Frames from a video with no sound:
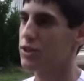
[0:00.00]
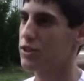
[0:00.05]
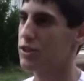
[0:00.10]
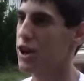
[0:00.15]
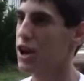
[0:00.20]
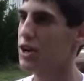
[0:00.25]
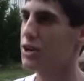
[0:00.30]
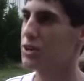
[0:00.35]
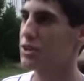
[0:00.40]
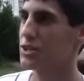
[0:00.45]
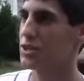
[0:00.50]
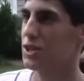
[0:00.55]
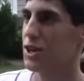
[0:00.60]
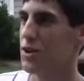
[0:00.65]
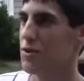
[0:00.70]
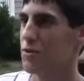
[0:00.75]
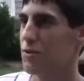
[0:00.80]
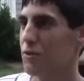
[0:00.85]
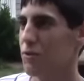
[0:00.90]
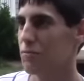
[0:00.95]
You can lie to
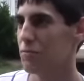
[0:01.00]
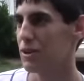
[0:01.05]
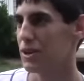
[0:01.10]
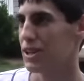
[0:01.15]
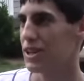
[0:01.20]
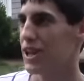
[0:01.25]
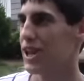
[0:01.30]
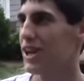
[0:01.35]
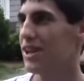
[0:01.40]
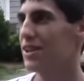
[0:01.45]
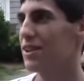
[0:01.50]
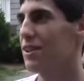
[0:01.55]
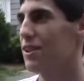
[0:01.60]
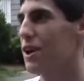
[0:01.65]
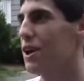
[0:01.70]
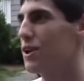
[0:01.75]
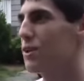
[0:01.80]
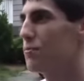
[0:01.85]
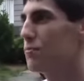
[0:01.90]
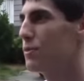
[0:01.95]
yourself, but you
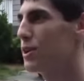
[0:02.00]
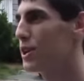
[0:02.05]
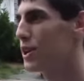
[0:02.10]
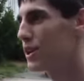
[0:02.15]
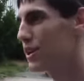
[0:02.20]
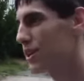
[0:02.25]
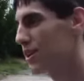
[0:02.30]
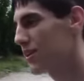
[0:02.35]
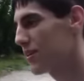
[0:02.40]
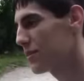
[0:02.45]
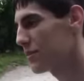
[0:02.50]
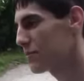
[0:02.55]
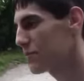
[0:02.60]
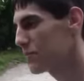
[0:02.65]
can't lie to me.